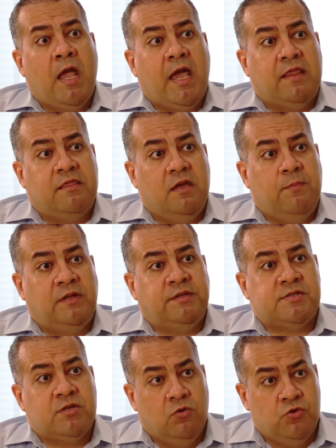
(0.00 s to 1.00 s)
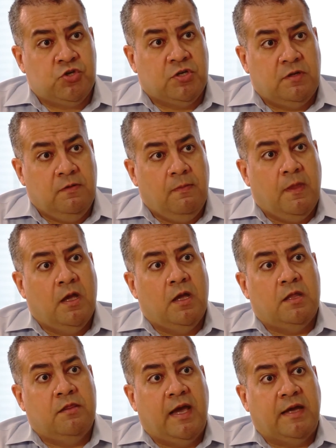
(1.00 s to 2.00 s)
And they built a solution
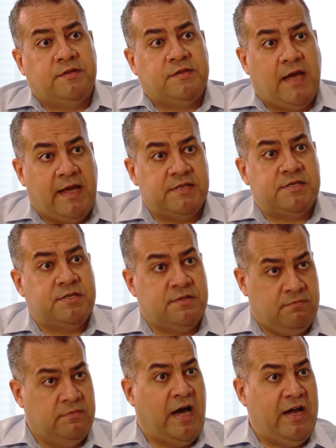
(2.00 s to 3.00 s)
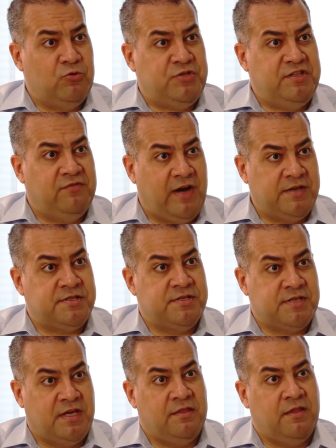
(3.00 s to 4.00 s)
that has the IoT
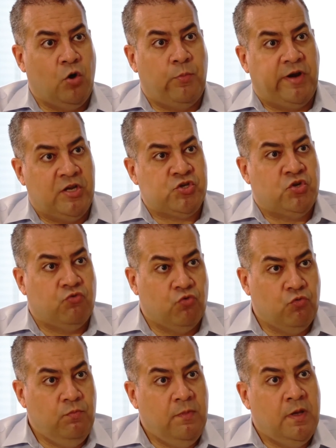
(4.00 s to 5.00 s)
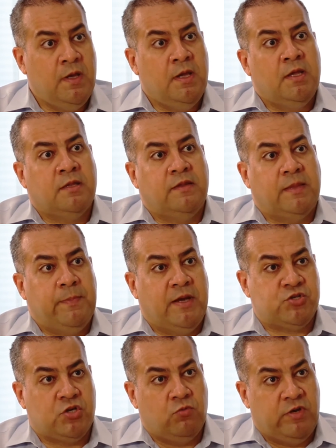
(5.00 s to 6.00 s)
devices in the operation room that
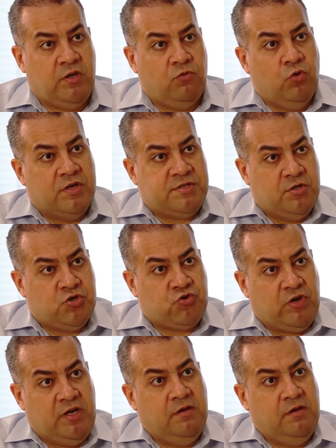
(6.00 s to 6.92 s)
measure when you do a surgery,